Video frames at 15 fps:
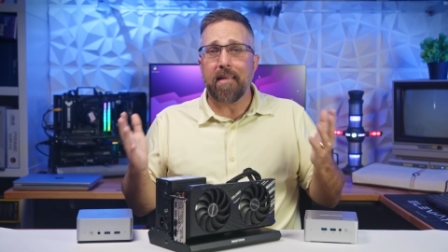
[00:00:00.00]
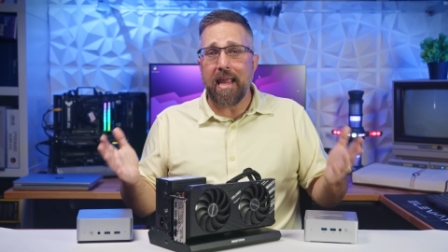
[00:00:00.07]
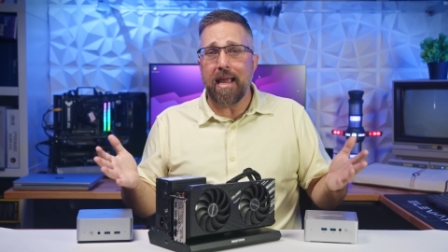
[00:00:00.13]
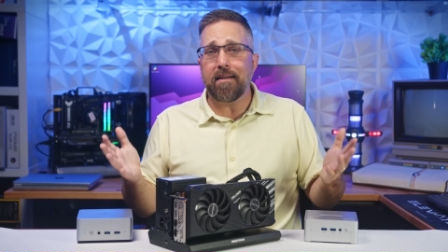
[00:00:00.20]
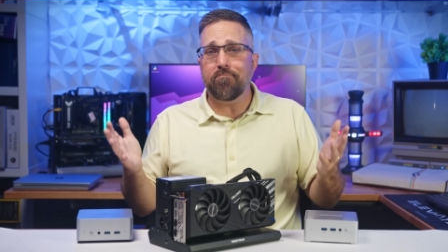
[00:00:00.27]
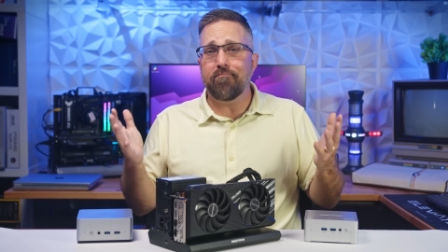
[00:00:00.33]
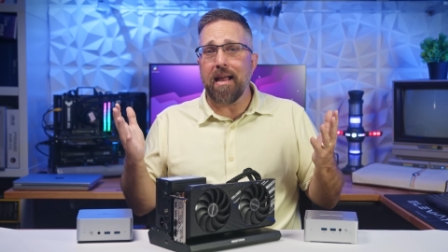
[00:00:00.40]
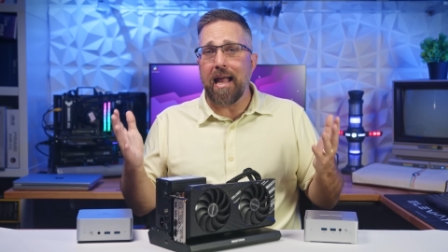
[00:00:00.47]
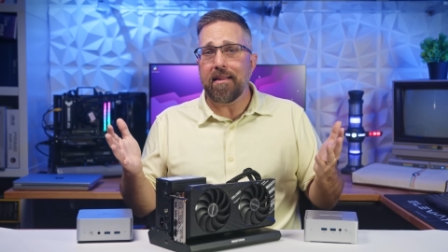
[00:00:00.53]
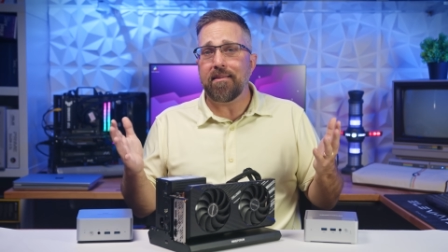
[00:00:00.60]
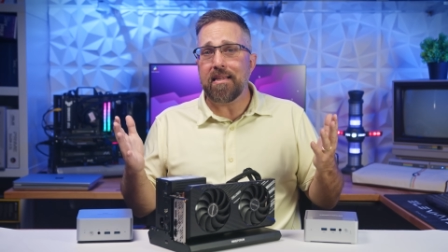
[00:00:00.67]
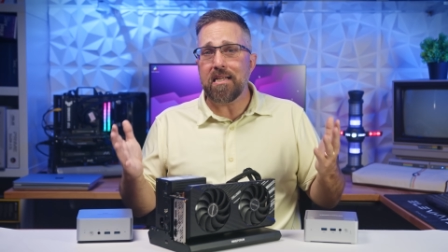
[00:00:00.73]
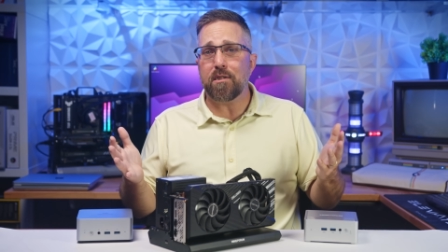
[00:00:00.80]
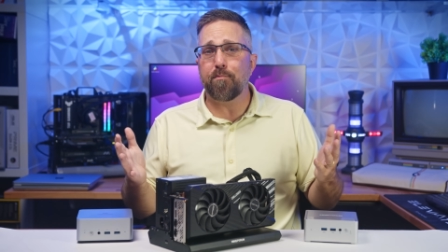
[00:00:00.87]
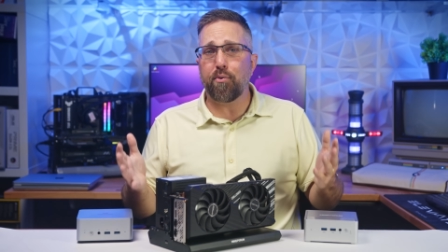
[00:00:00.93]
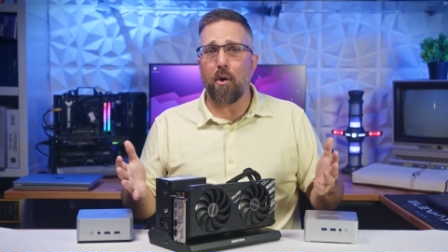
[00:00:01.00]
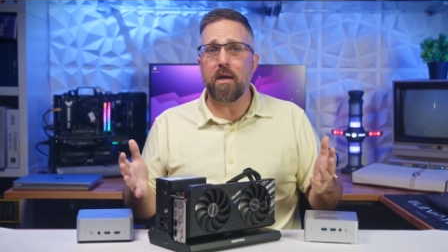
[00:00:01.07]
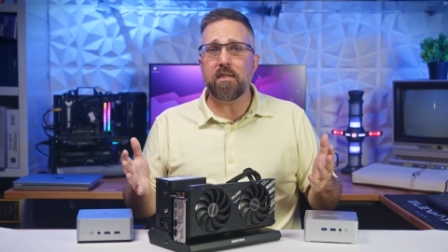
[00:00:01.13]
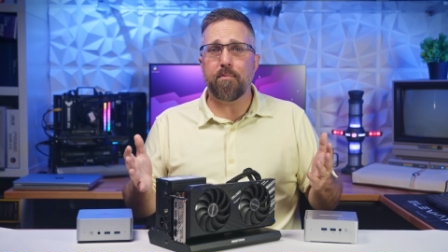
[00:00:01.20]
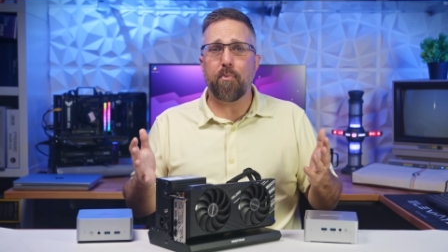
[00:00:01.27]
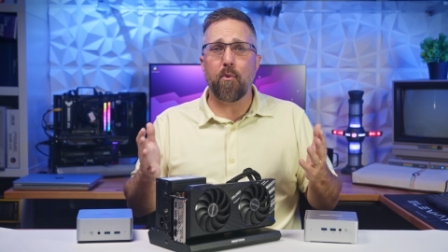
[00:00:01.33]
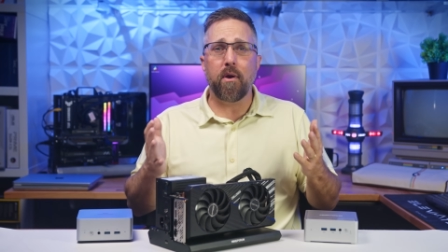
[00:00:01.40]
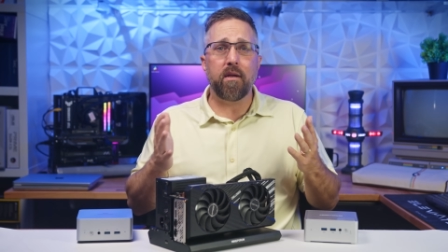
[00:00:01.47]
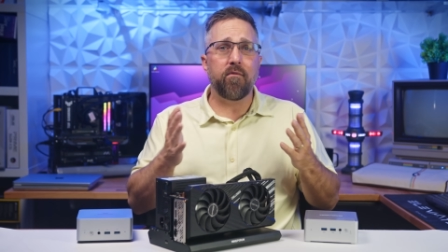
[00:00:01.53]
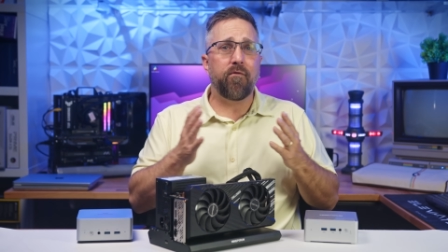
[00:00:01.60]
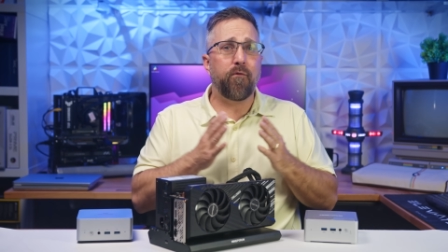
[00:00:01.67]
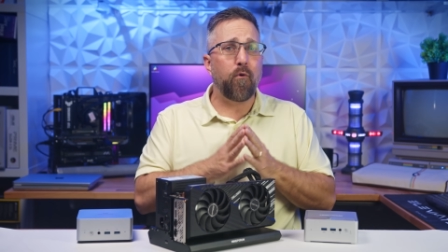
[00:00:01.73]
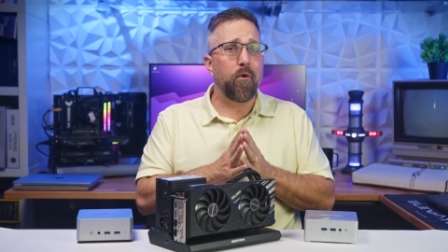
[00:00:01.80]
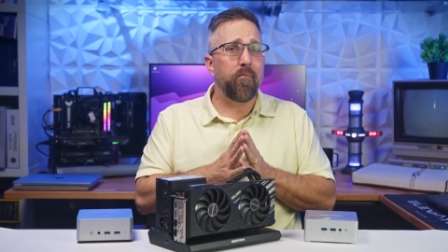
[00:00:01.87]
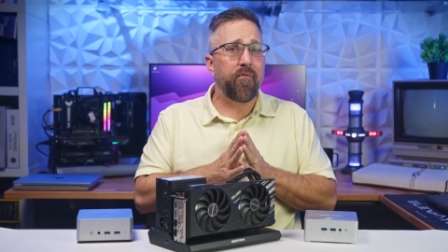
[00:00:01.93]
And at this price point and form